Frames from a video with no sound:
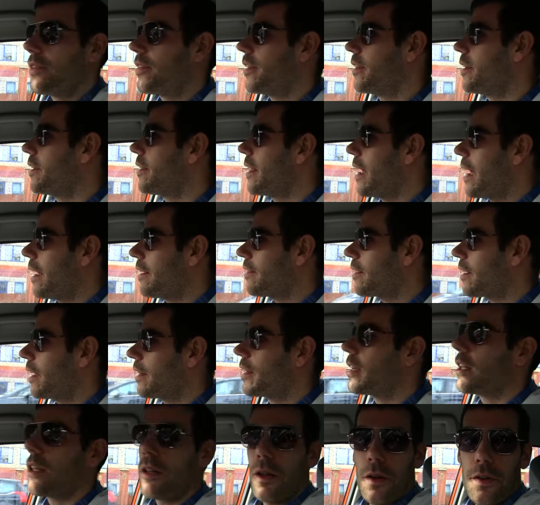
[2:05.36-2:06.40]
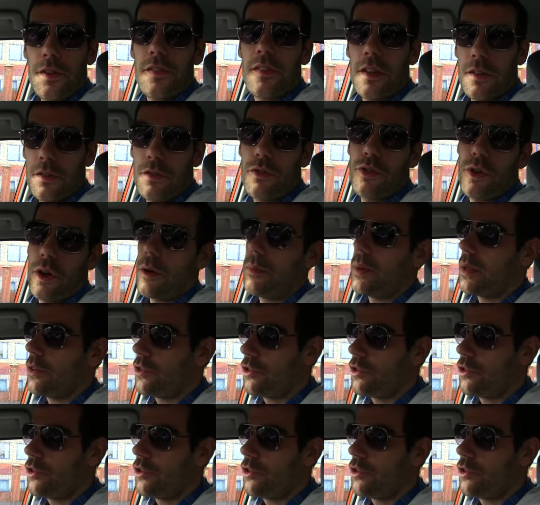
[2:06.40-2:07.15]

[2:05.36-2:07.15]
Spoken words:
onto the desk and he lost his job.